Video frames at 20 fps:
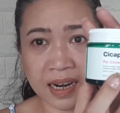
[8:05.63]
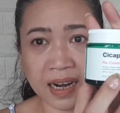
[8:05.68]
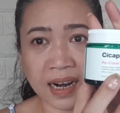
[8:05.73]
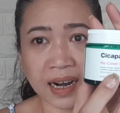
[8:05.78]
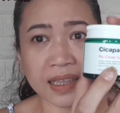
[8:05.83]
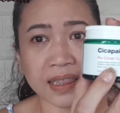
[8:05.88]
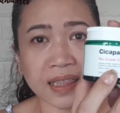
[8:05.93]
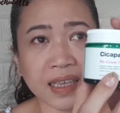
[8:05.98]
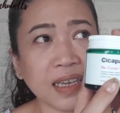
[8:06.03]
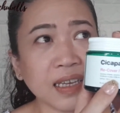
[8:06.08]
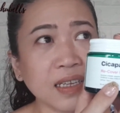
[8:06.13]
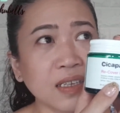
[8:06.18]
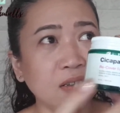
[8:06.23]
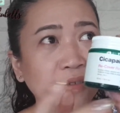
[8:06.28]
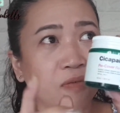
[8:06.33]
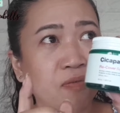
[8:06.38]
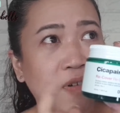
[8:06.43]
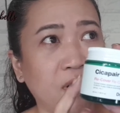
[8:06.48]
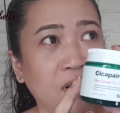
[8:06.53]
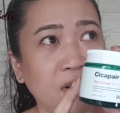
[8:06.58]
I think in
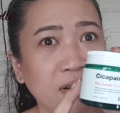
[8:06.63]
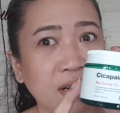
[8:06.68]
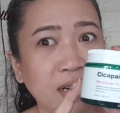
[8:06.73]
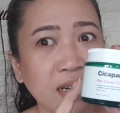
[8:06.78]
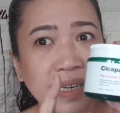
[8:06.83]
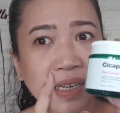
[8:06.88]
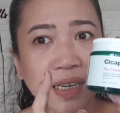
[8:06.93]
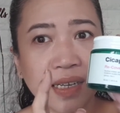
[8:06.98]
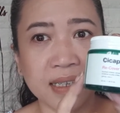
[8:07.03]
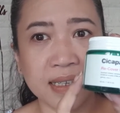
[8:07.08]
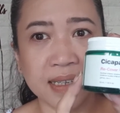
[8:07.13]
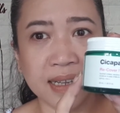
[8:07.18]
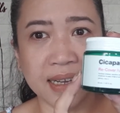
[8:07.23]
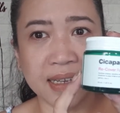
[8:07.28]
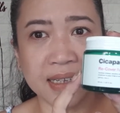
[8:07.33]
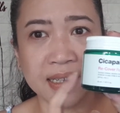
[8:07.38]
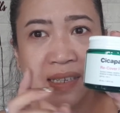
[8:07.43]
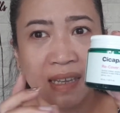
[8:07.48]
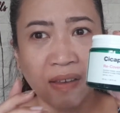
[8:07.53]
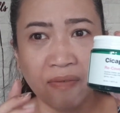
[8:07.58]
Sephora it's like
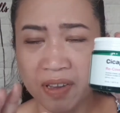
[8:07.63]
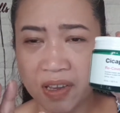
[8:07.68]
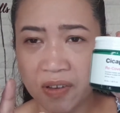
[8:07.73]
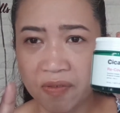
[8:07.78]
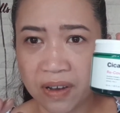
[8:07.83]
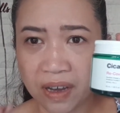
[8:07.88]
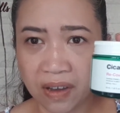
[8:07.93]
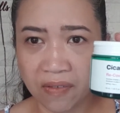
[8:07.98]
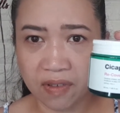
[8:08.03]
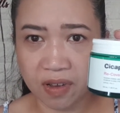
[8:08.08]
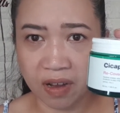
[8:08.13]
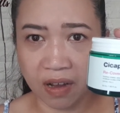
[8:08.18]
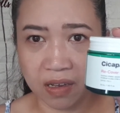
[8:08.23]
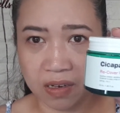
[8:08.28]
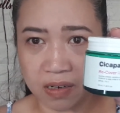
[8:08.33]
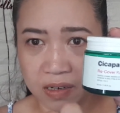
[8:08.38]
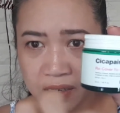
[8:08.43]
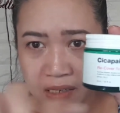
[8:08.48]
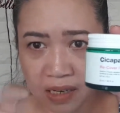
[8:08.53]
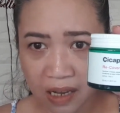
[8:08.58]
$75.